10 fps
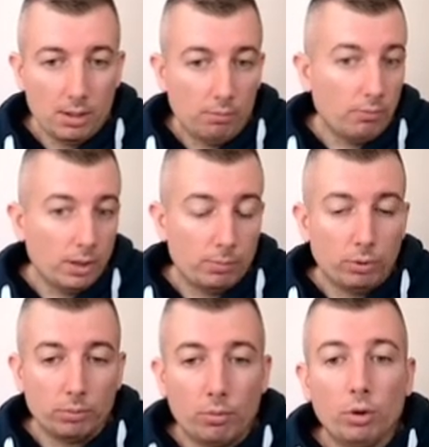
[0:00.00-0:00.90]
one
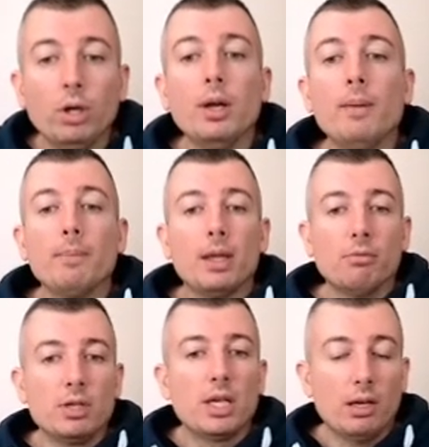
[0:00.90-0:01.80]
pawn more,
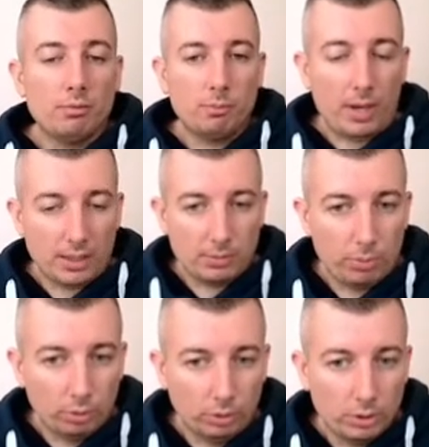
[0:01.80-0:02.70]
we have pass pawn.